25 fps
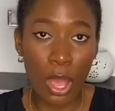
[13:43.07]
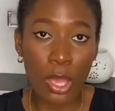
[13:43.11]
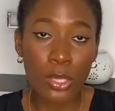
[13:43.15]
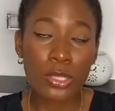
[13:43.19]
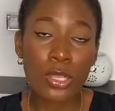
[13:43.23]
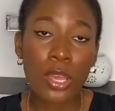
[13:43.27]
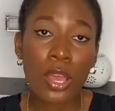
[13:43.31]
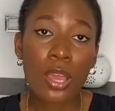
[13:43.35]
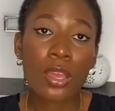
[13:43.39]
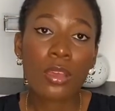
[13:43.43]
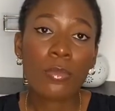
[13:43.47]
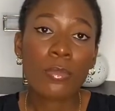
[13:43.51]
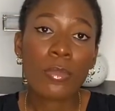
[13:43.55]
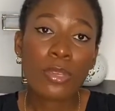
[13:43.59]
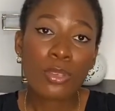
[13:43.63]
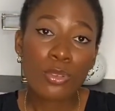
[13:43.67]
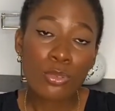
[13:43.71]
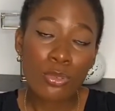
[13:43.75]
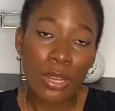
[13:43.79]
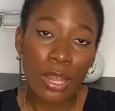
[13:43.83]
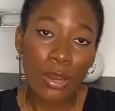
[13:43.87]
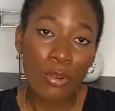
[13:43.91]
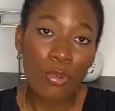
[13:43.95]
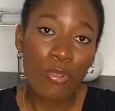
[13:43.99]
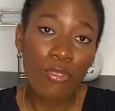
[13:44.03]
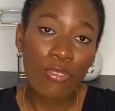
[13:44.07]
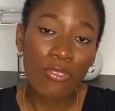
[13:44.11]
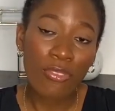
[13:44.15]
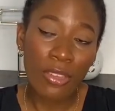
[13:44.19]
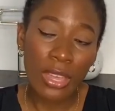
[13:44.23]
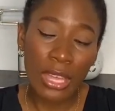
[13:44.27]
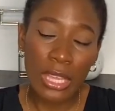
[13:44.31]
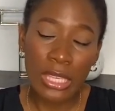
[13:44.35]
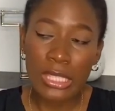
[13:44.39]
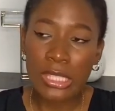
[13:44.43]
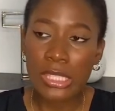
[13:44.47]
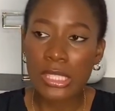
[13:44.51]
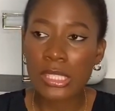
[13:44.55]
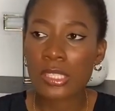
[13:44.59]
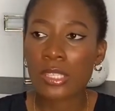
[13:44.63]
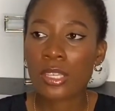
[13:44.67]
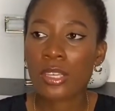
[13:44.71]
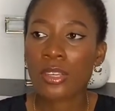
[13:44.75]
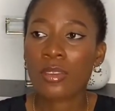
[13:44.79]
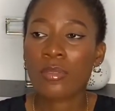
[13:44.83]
house. Make you no vex.